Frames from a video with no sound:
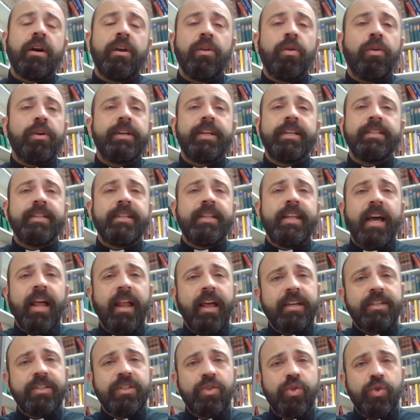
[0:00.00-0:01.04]
Our Lord doesn't
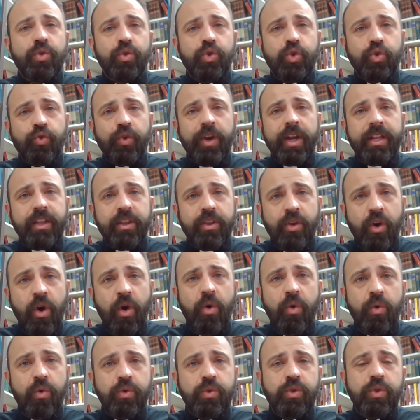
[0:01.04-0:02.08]
tell us to treat
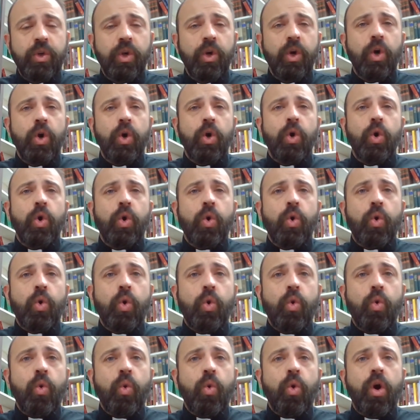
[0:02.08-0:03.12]
those
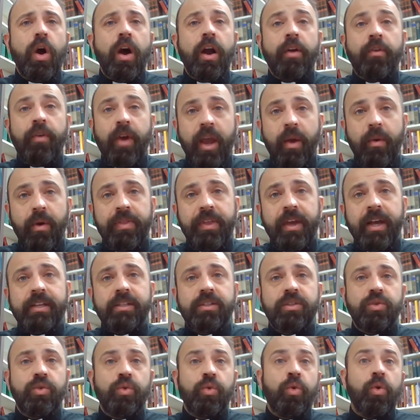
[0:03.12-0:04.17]
who agree with
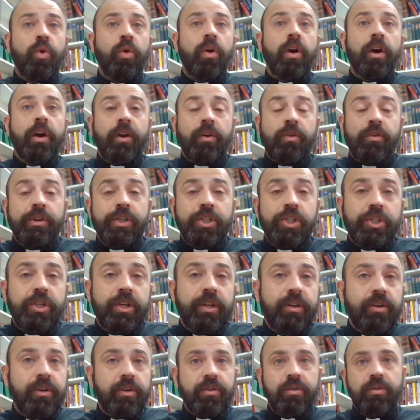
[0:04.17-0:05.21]
us, who are
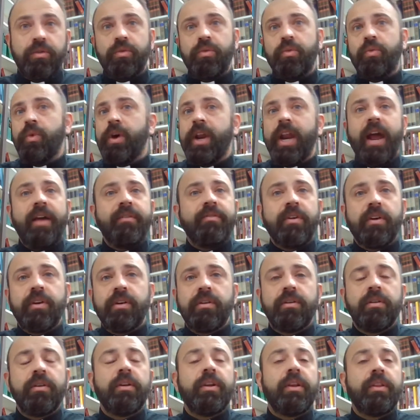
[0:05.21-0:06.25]
Christian or who
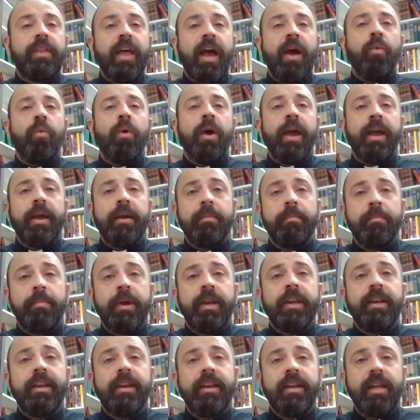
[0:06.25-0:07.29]
whatever that way,
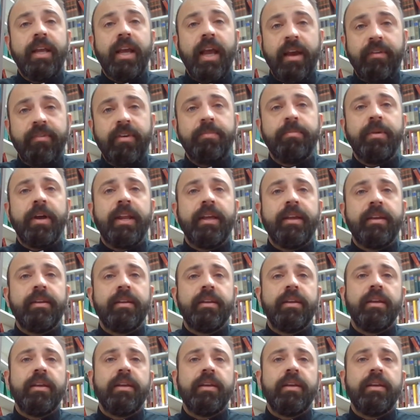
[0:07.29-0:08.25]
but everybody.